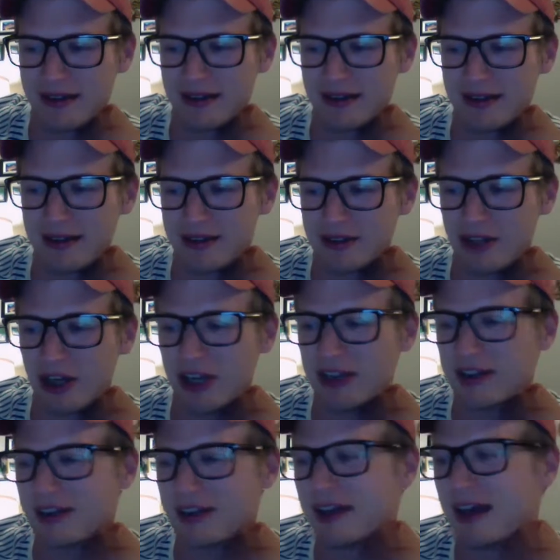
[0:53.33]
That's good.
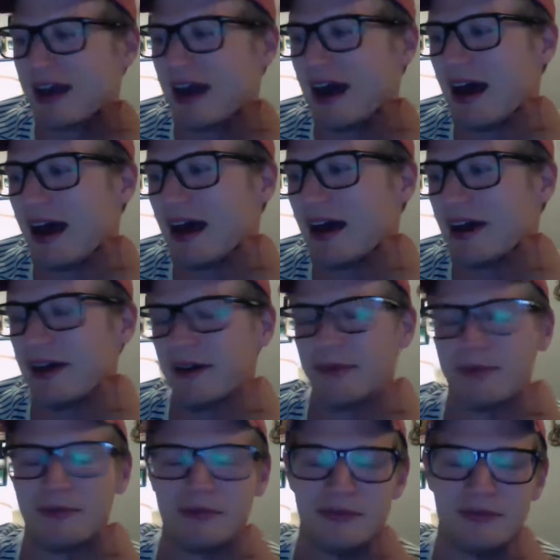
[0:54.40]

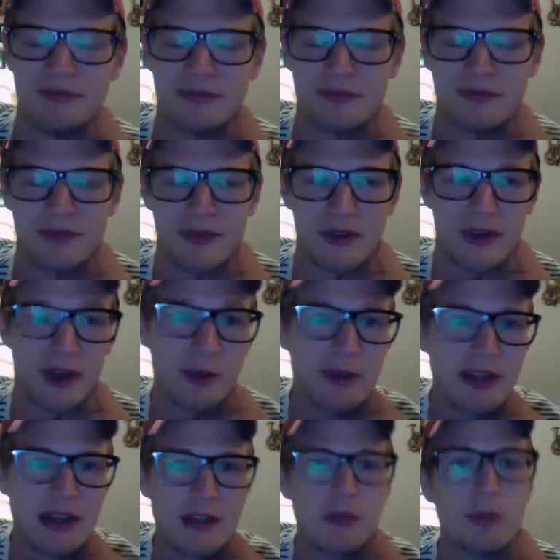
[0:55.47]
Um, so I
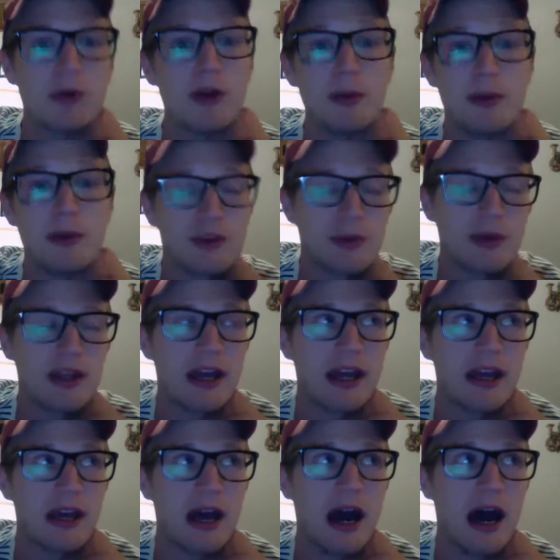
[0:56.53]
mean, that's pretty much what
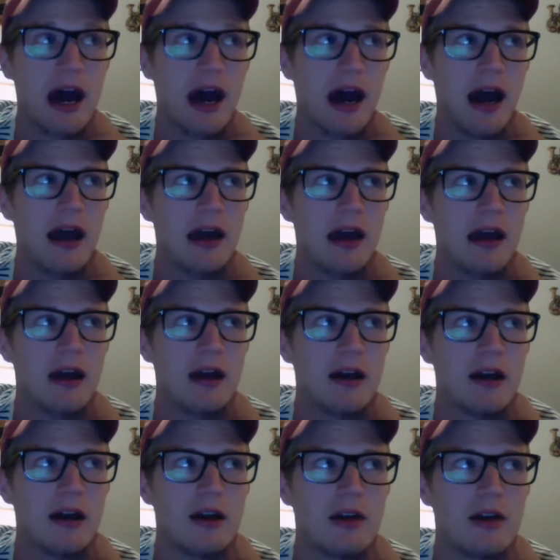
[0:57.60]
like I
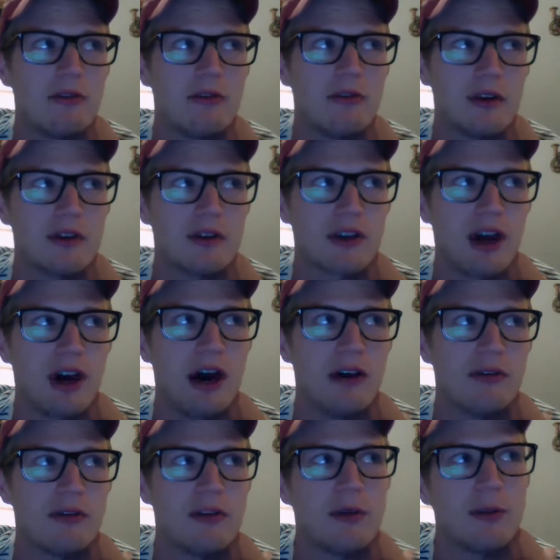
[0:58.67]
first
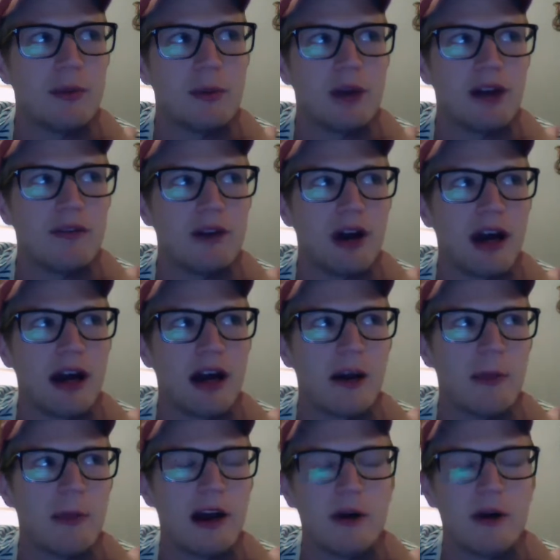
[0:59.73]
got from whenever I got
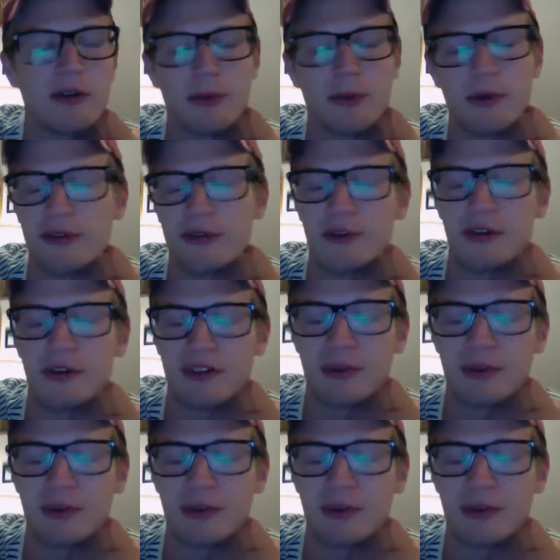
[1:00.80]
my oils. Well, at first it